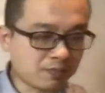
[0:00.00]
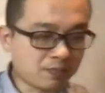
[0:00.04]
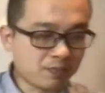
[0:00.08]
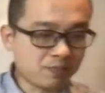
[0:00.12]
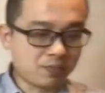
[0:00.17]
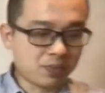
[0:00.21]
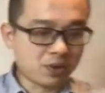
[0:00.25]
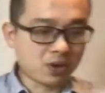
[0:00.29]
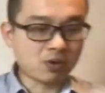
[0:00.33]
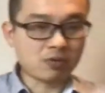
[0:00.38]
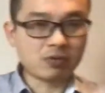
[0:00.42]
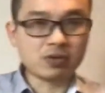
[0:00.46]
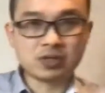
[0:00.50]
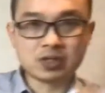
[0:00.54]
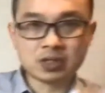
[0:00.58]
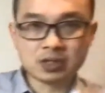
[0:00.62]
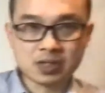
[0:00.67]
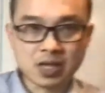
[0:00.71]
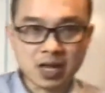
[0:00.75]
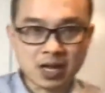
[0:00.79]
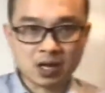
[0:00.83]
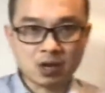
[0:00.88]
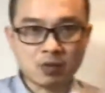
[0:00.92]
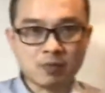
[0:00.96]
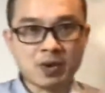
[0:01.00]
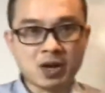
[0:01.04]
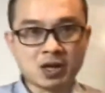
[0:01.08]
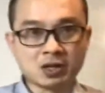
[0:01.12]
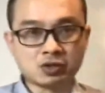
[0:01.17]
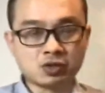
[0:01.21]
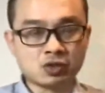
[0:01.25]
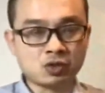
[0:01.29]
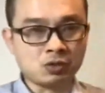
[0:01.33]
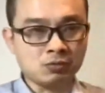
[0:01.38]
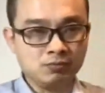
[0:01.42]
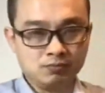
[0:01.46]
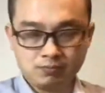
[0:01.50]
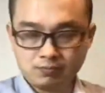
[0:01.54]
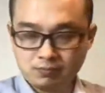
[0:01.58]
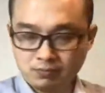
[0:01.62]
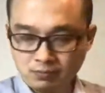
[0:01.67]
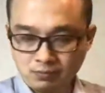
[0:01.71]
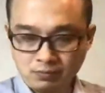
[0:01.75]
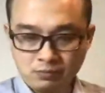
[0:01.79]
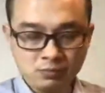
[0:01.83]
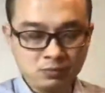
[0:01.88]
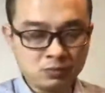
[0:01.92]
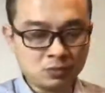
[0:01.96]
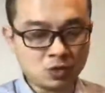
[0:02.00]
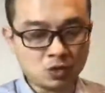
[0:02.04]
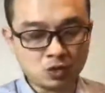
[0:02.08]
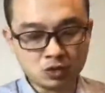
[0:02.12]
purely just acupuncture, no